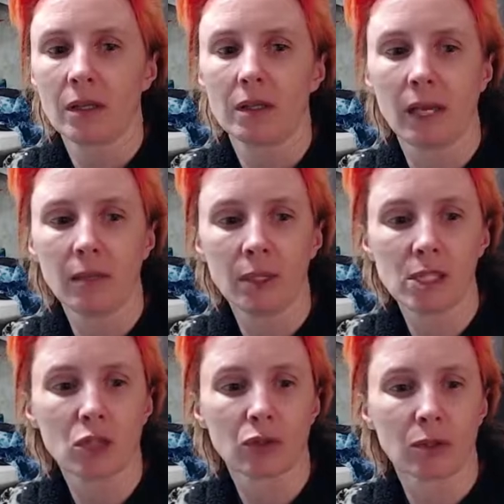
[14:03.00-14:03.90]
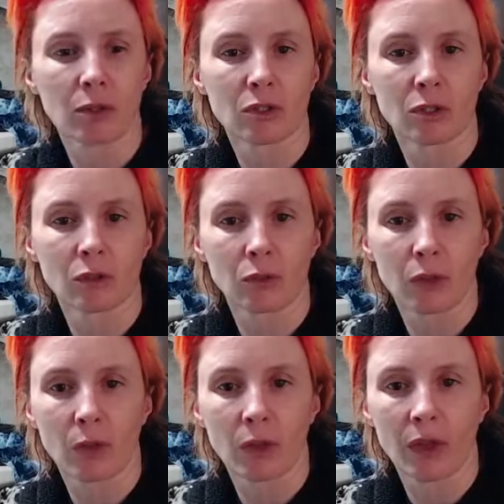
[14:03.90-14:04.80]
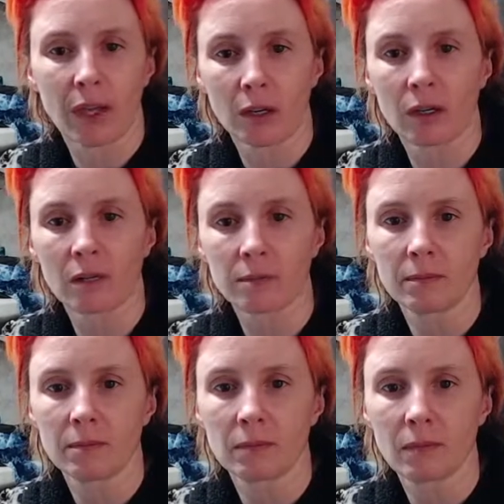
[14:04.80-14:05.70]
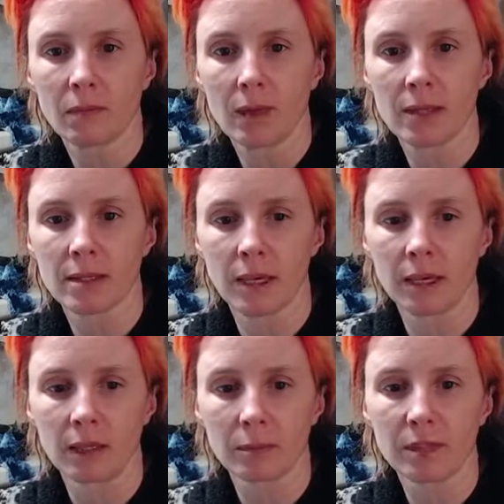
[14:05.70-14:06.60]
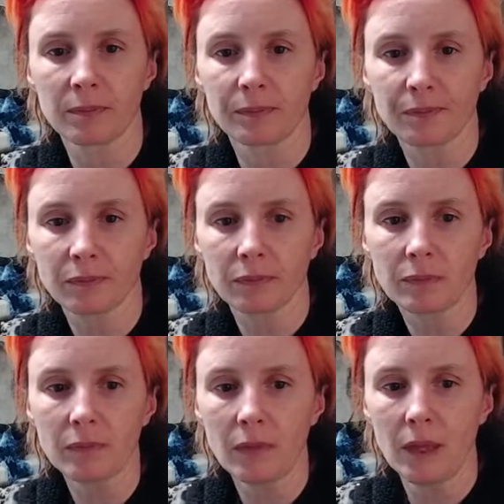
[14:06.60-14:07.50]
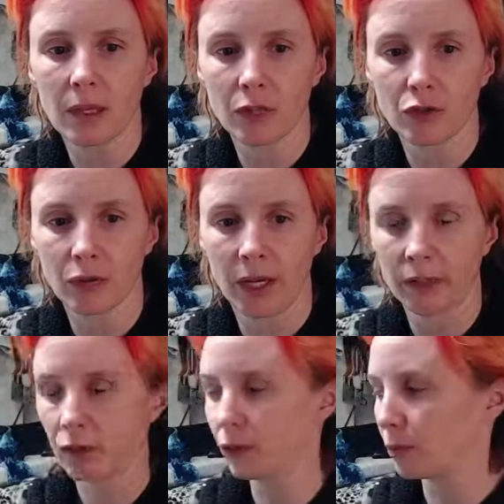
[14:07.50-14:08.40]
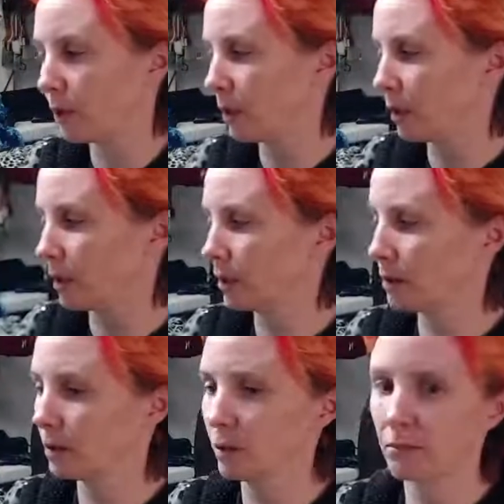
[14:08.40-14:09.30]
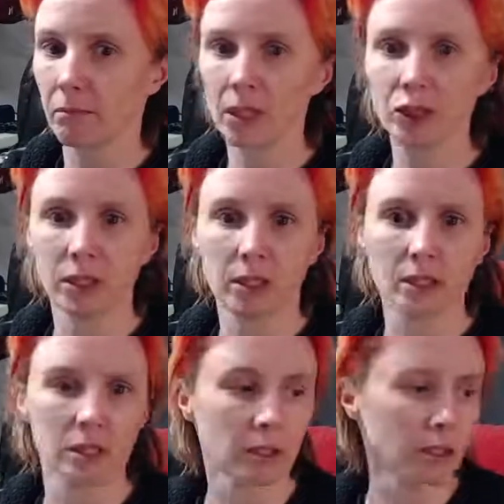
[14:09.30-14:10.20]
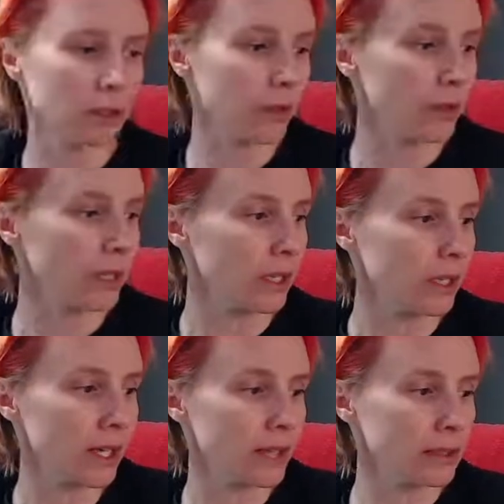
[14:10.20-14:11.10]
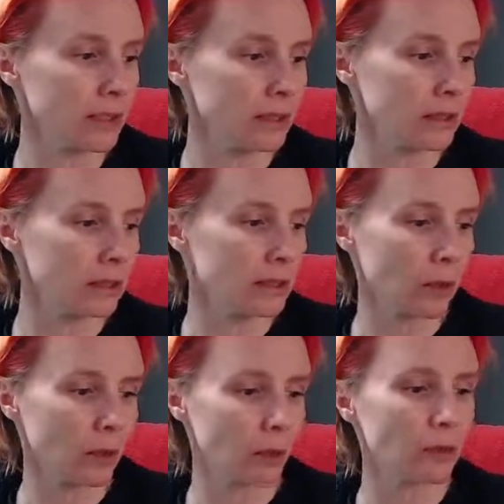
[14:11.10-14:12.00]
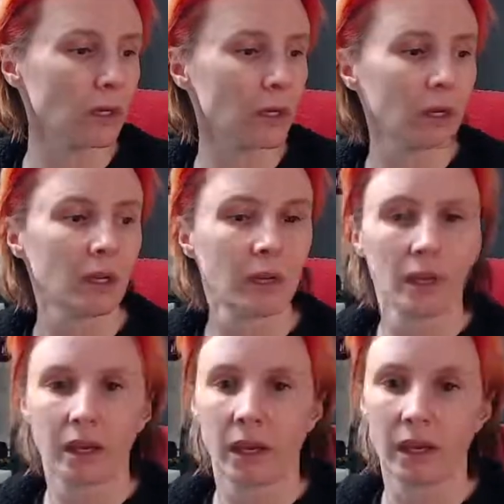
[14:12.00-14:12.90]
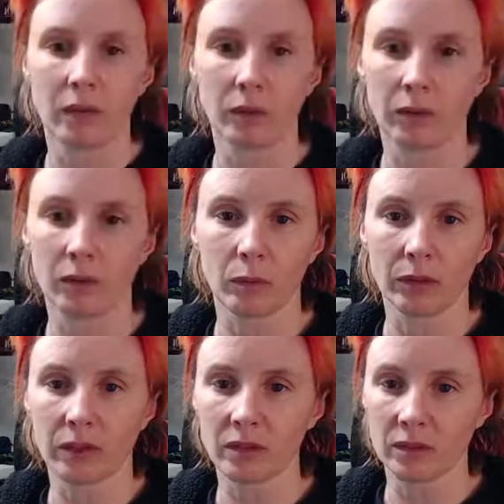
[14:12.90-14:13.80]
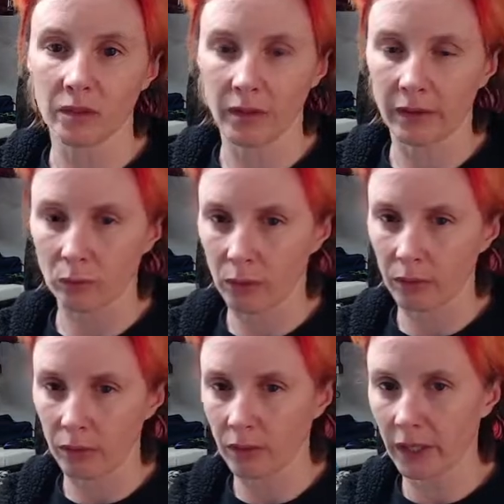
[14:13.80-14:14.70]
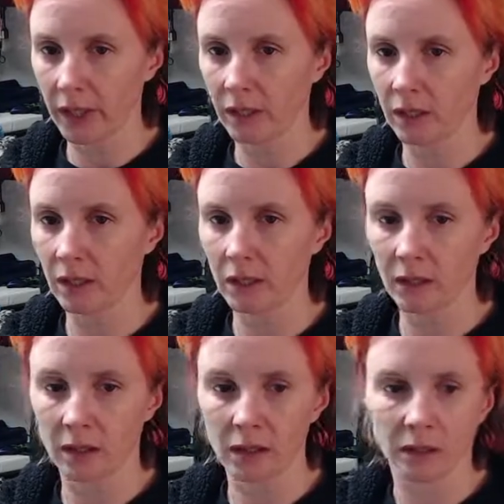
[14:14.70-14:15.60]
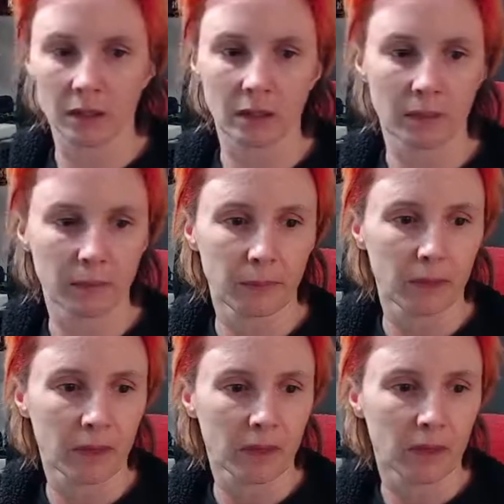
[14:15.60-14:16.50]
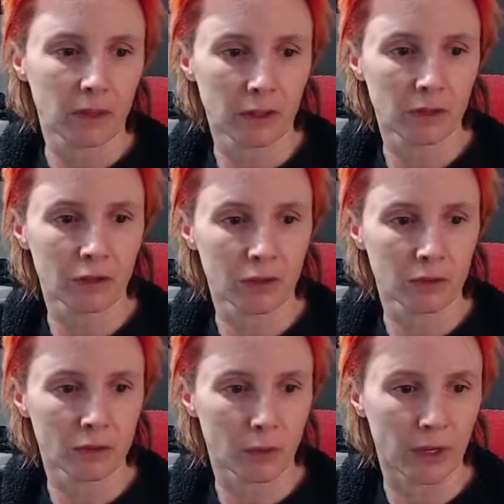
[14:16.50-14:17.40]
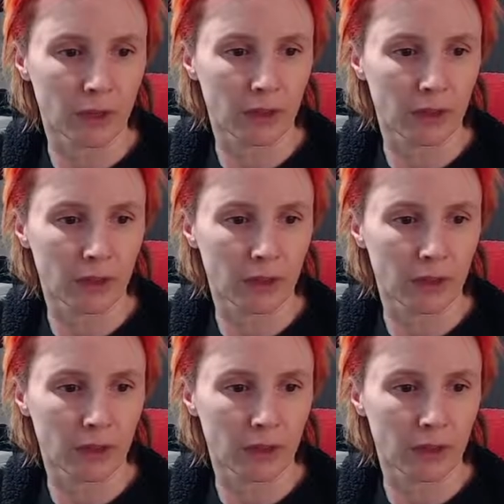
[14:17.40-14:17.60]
gaming streamers are doing with their setups and trying to be much easier with getting content. So, hey, with this I don't have to worry about the lighting, the issues with